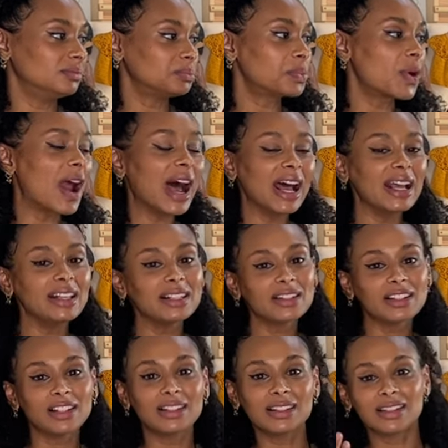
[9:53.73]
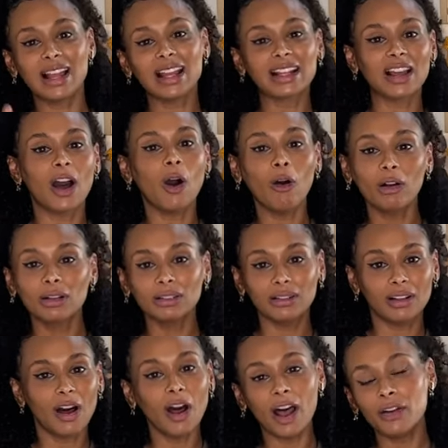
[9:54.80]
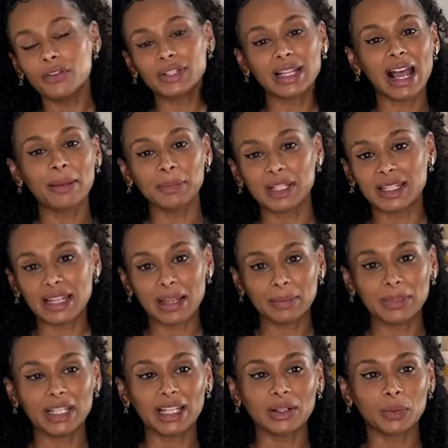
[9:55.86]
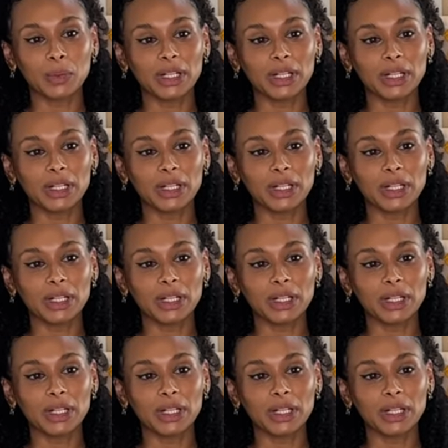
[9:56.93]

price, it's like all every time the same thing.